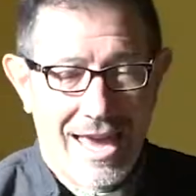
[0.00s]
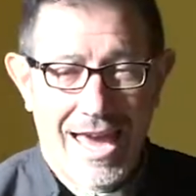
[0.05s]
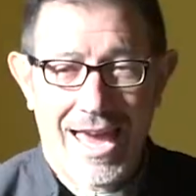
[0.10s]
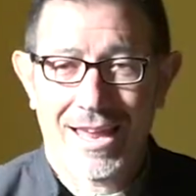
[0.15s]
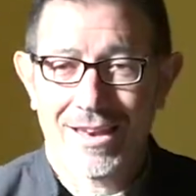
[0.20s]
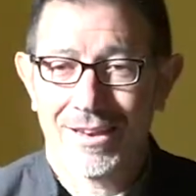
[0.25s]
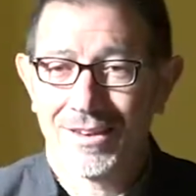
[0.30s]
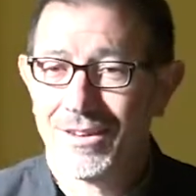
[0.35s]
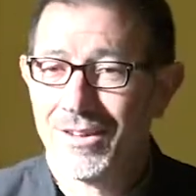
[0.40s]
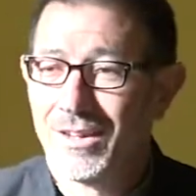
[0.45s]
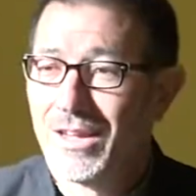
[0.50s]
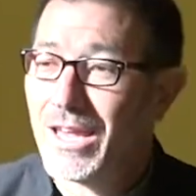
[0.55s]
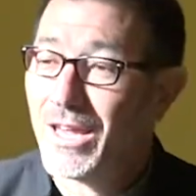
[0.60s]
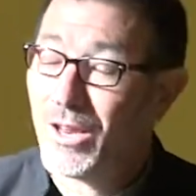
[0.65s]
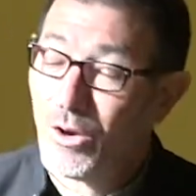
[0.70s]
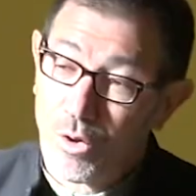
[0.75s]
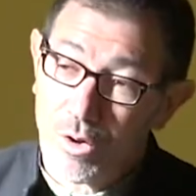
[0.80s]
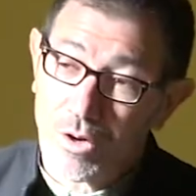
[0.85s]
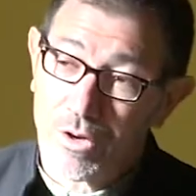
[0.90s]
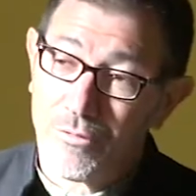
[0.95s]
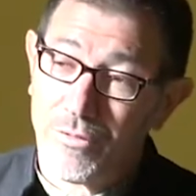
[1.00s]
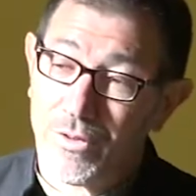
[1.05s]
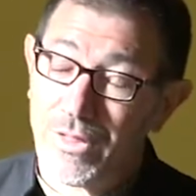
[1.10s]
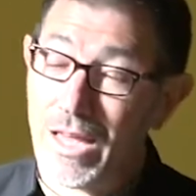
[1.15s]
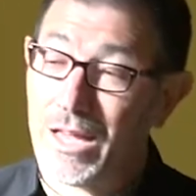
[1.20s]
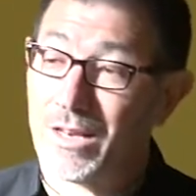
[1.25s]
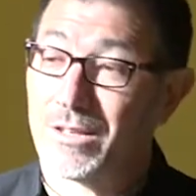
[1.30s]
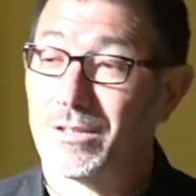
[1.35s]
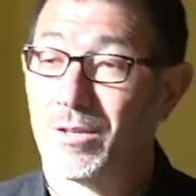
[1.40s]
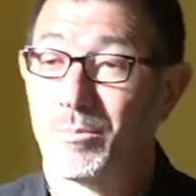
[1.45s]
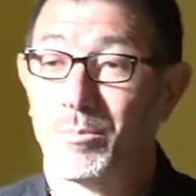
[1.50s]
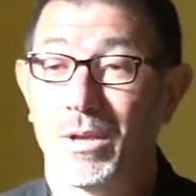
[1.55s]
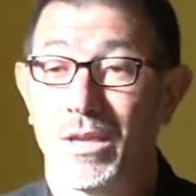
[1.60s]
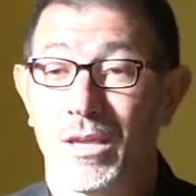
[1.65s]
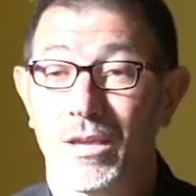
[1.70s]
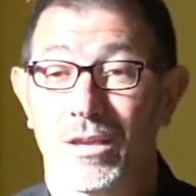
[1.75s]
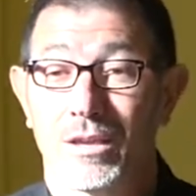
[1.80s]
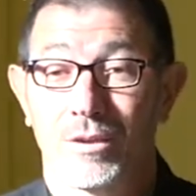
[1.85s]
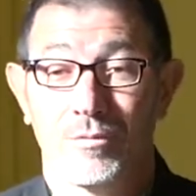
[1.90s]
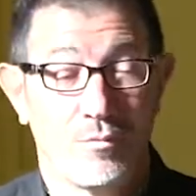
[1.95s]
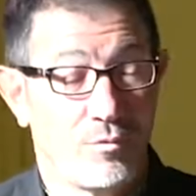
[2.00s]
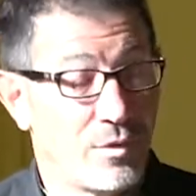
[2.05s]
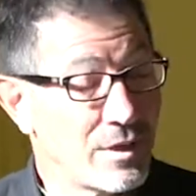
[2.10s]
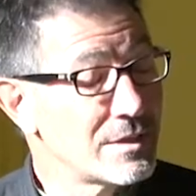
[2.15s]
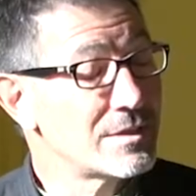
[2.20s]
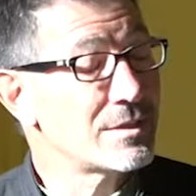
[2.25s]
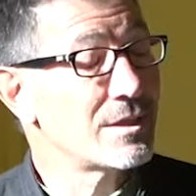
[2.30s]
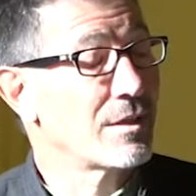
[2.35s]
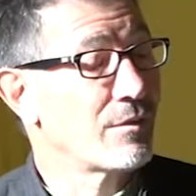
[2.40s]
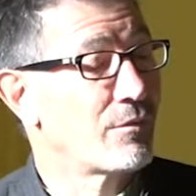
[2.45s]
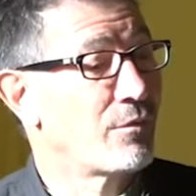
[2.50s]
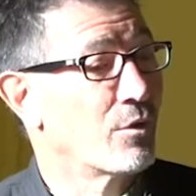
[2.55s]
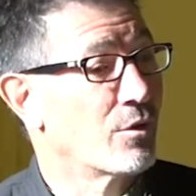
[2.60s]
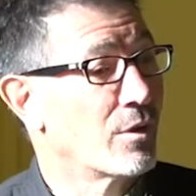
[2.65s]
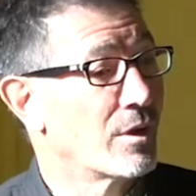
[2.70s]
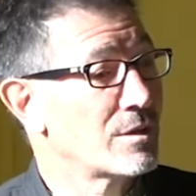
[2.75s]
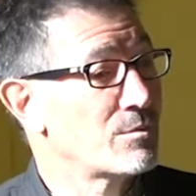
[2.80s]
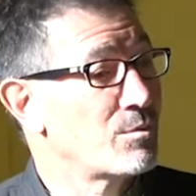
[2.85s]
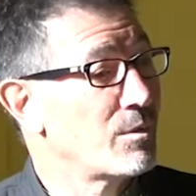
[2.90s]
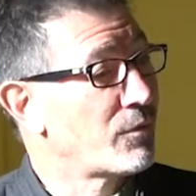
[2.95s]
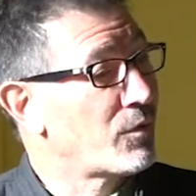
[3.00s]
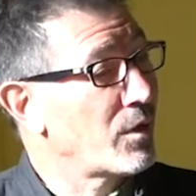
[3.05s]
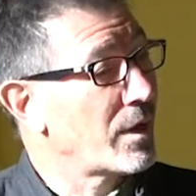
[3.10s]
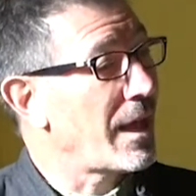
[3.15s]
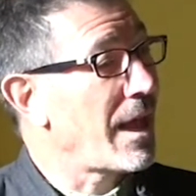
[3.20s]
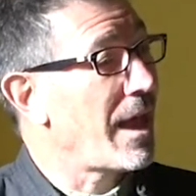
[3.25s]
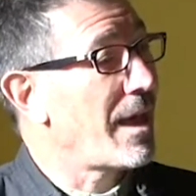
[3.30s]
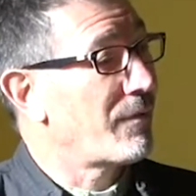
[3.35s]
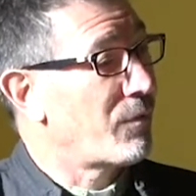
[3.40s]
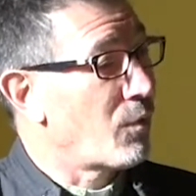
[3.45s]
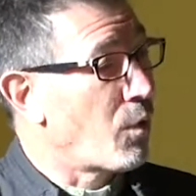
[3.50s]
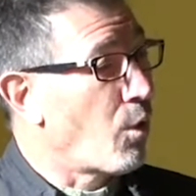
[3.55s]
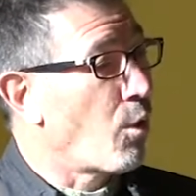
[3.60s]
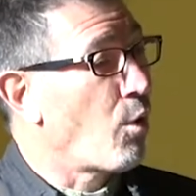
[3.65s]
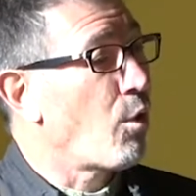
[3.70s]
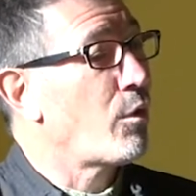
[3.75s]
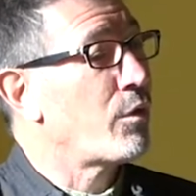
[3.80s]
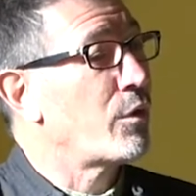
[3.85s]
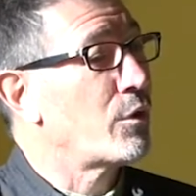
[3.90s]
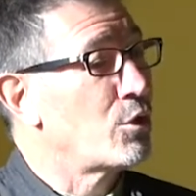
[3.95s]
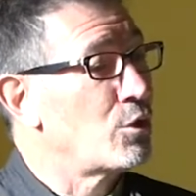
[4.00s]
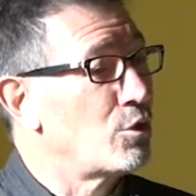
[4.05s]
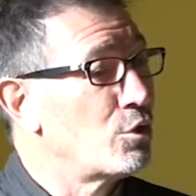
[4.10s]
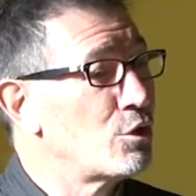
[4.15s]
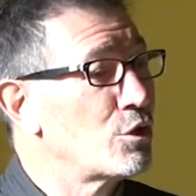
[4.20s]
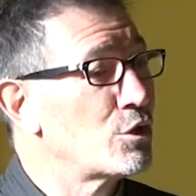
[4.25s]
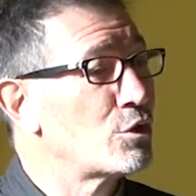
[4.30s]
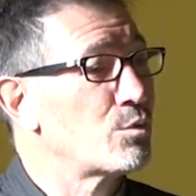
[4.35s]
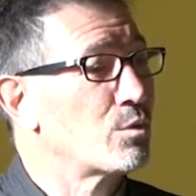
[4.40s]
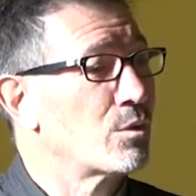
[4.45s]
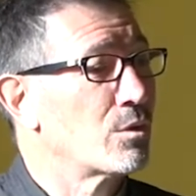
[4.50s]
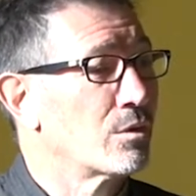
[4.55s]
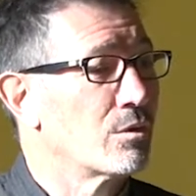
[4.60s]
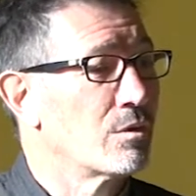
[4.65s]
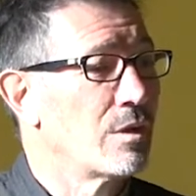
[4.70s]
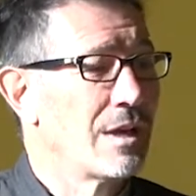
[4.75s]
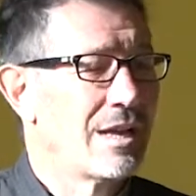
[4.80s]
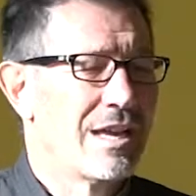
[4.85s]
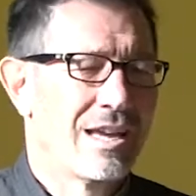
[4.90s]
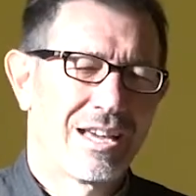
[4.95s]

And in order for that to be convincing for us, we've got to have all the usual